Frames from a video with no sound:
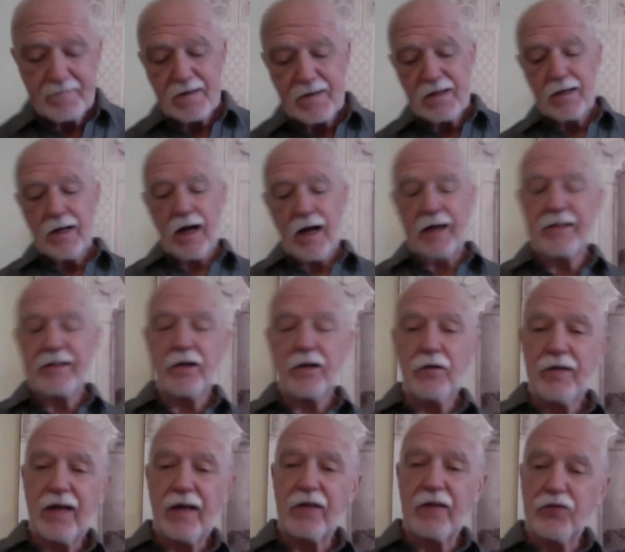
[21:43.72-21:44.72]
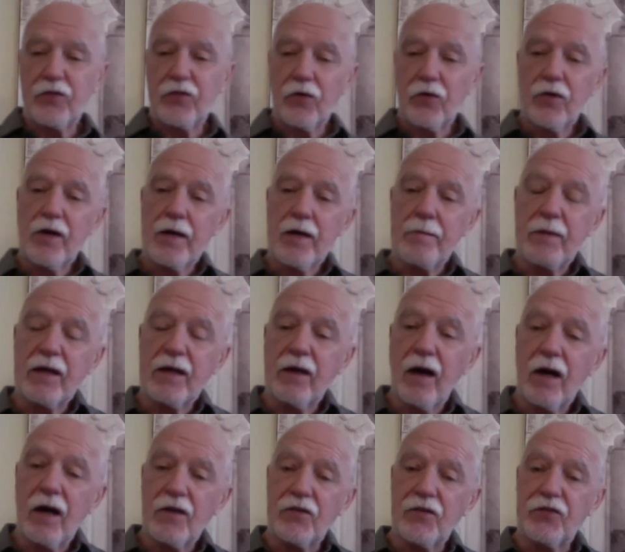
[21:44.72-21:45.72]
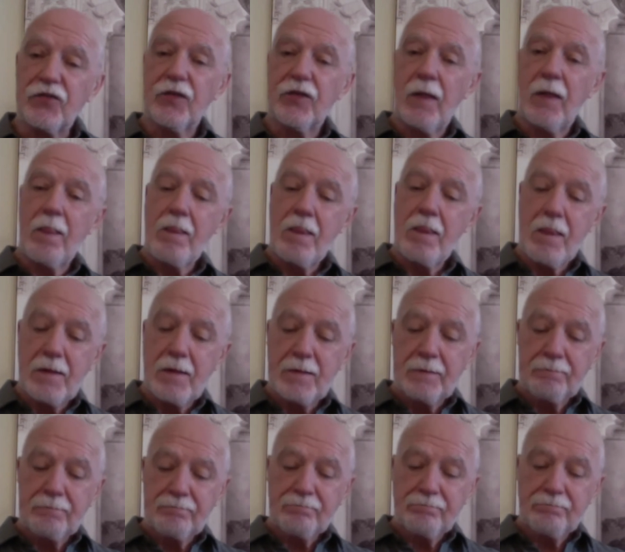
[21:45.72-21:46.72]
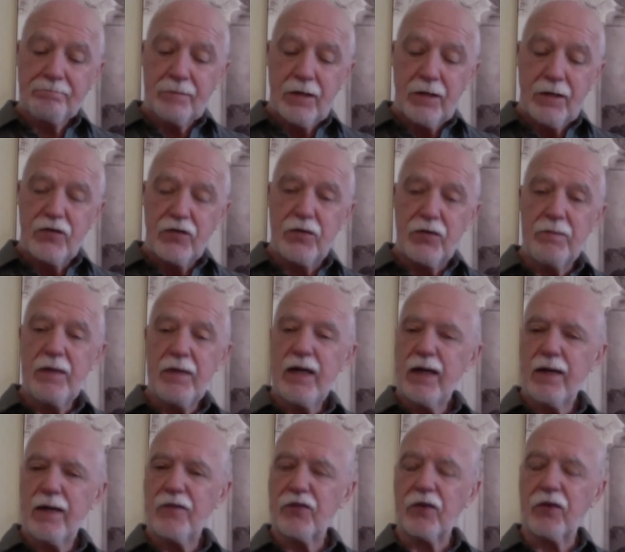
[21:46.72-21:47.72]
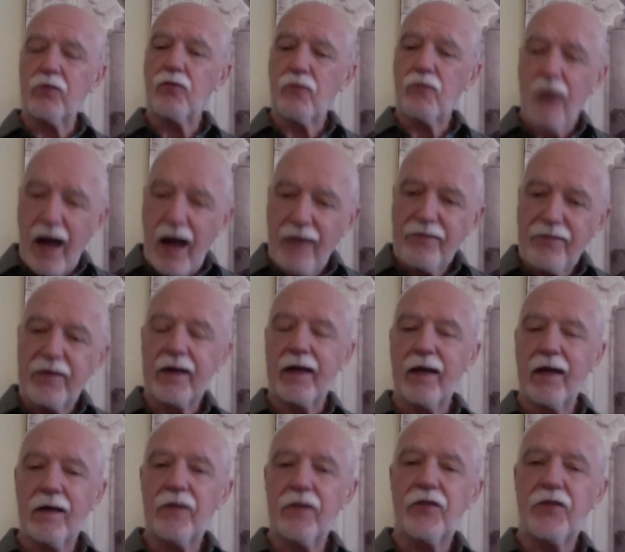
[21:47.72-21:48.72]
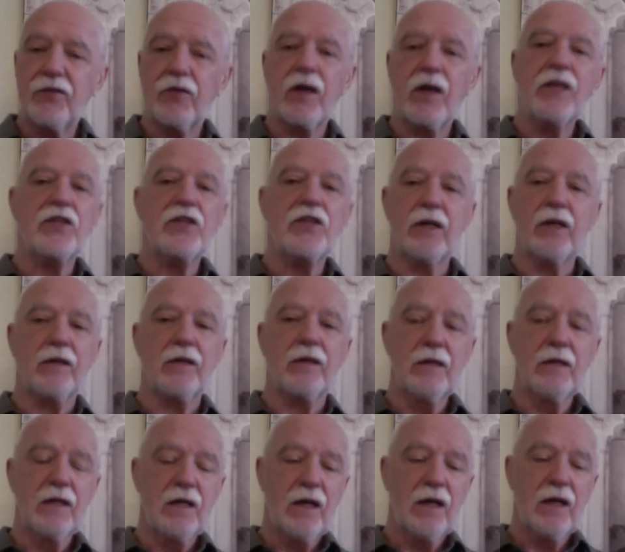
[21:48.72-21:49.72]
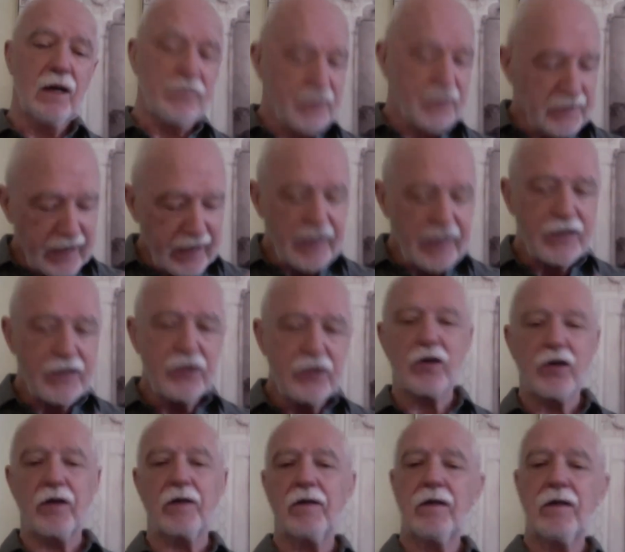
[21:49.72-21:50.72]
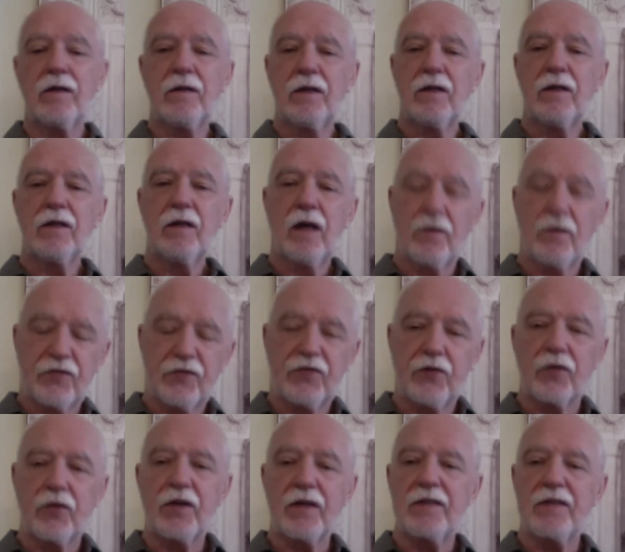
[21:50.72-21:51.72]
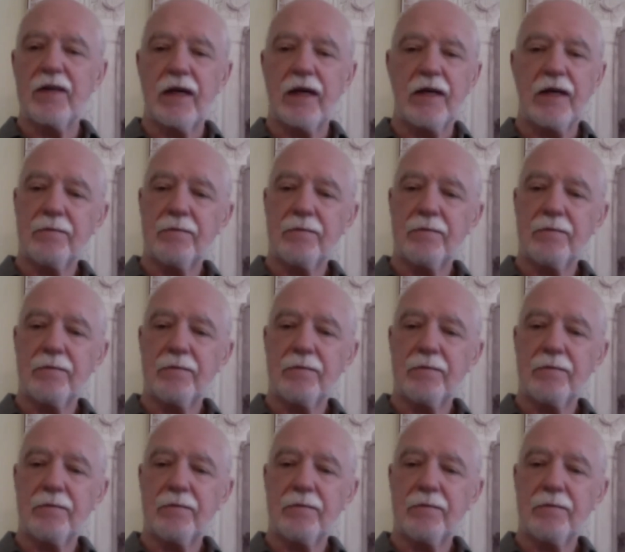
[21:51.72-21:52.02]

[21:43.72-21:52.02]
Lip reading: I tell you that story because to me it is a graphic illustration of the danger of certainty.